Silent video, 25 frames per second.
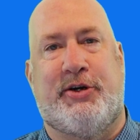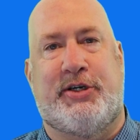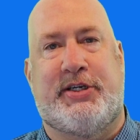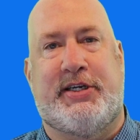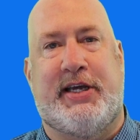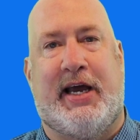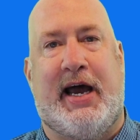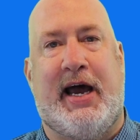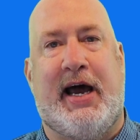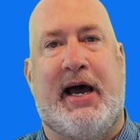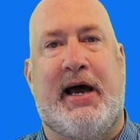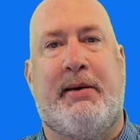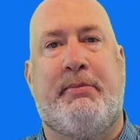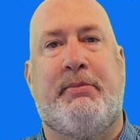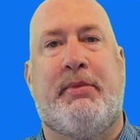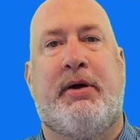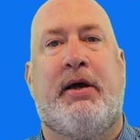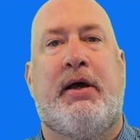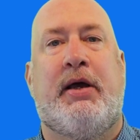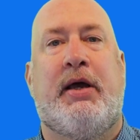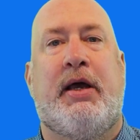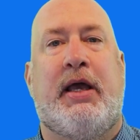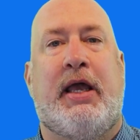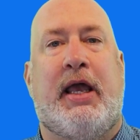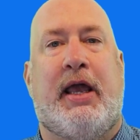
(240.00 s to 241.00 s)
your
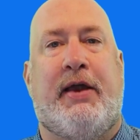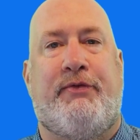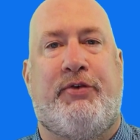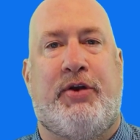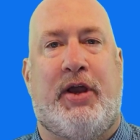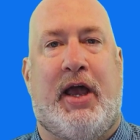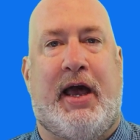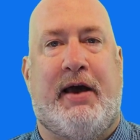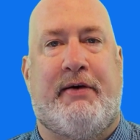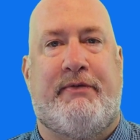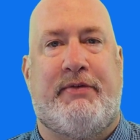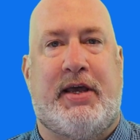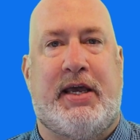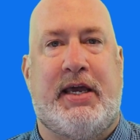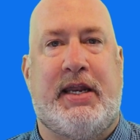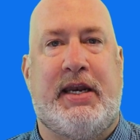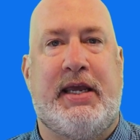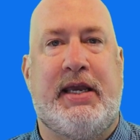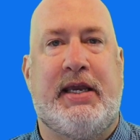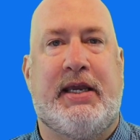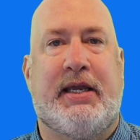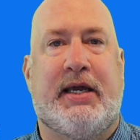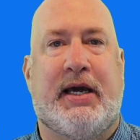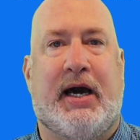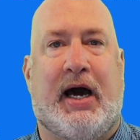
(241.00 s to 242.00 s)
time. If you have
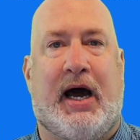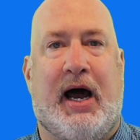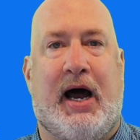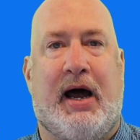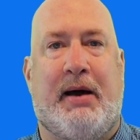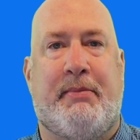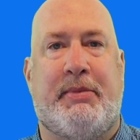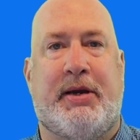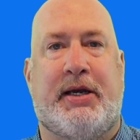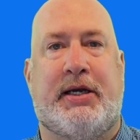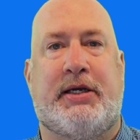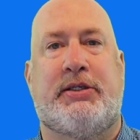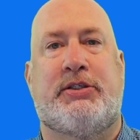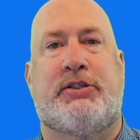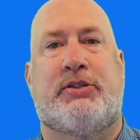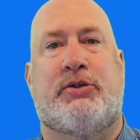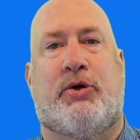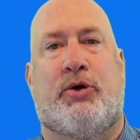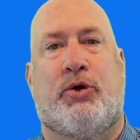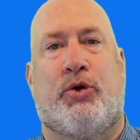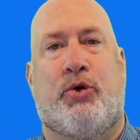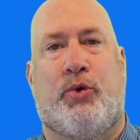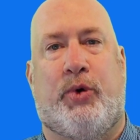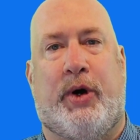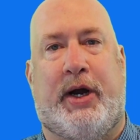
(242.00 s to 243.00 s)
any
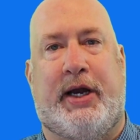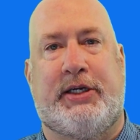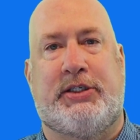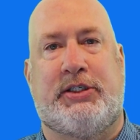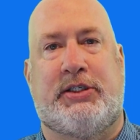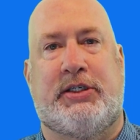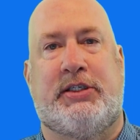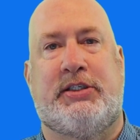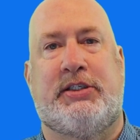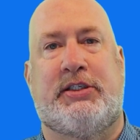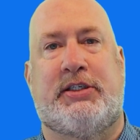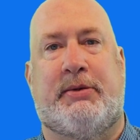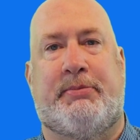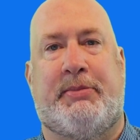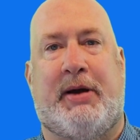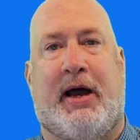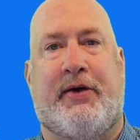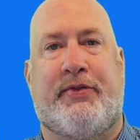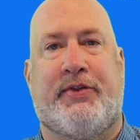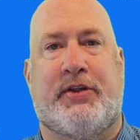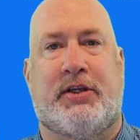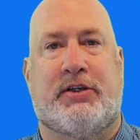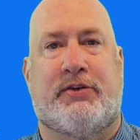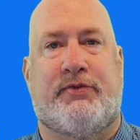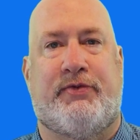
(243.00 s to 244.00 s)
comments or questions
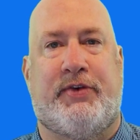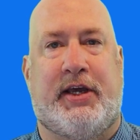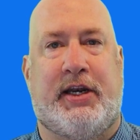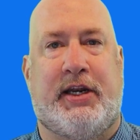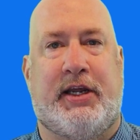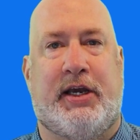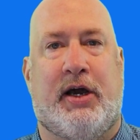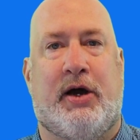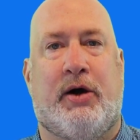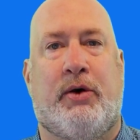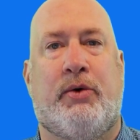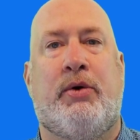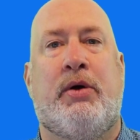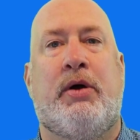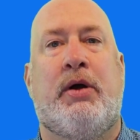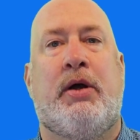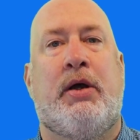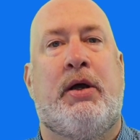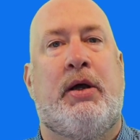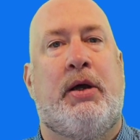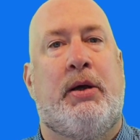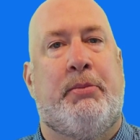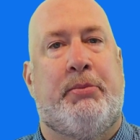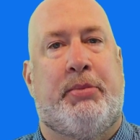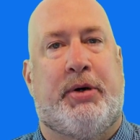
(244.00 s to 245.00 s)
about this video,
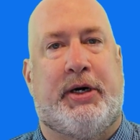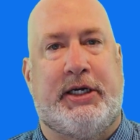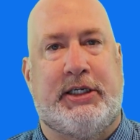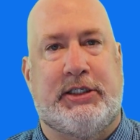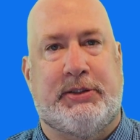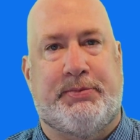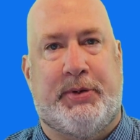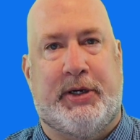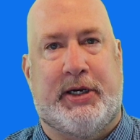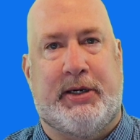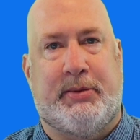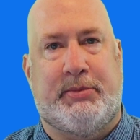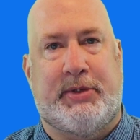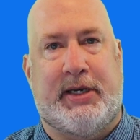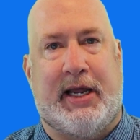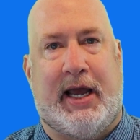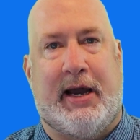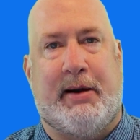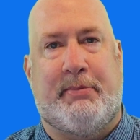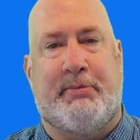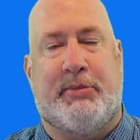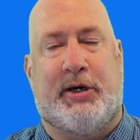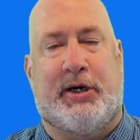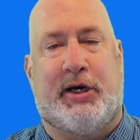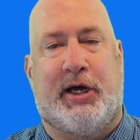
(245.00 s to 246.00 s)
please put them
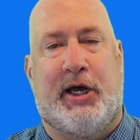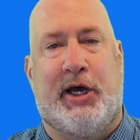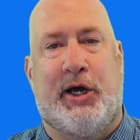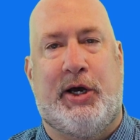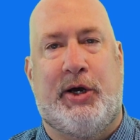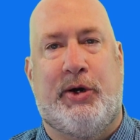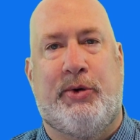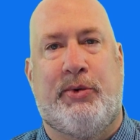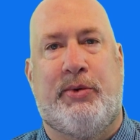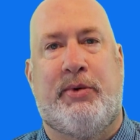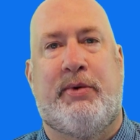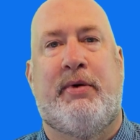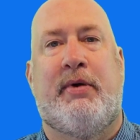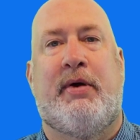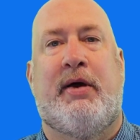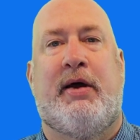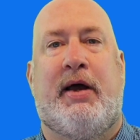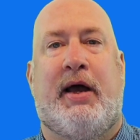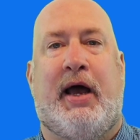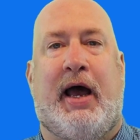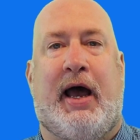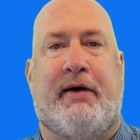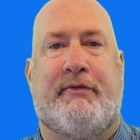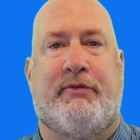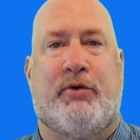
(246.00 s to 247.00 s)
down below.
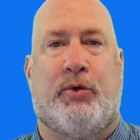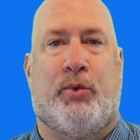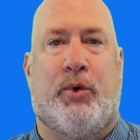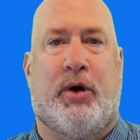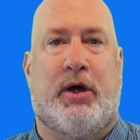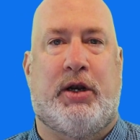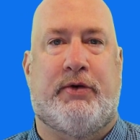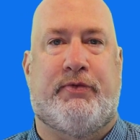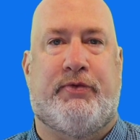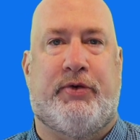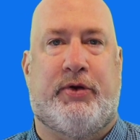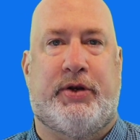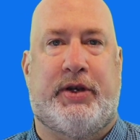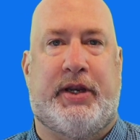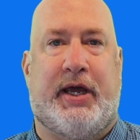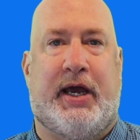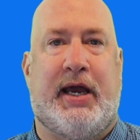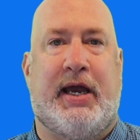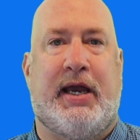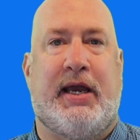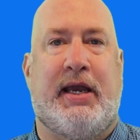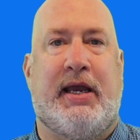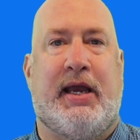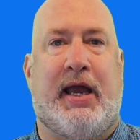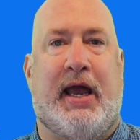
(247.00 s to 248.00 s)
Have a wonderful
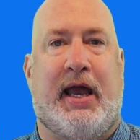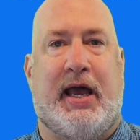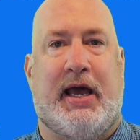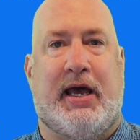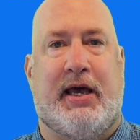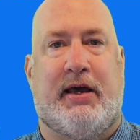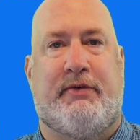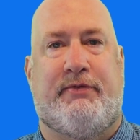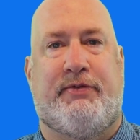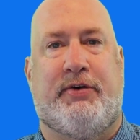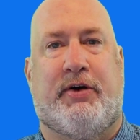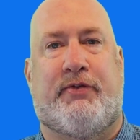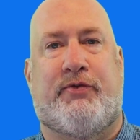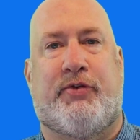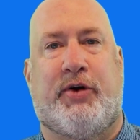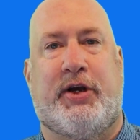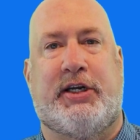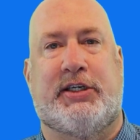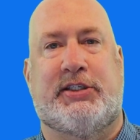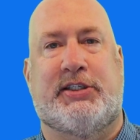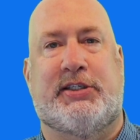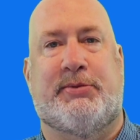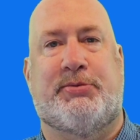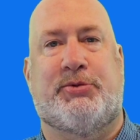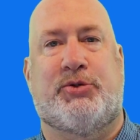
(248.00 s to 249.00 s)
day and feel
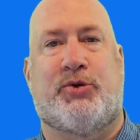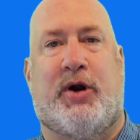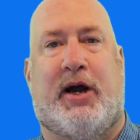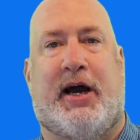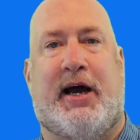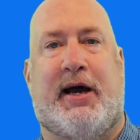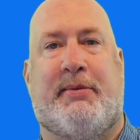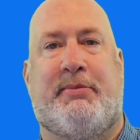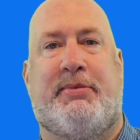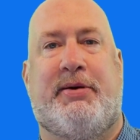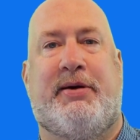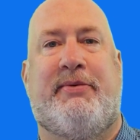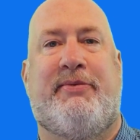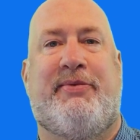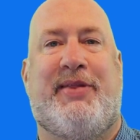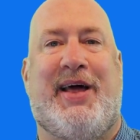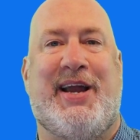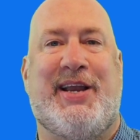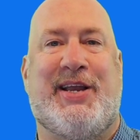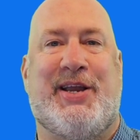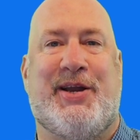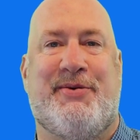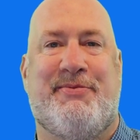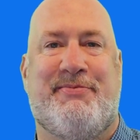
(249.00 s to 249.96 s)
free to subscribe. Thank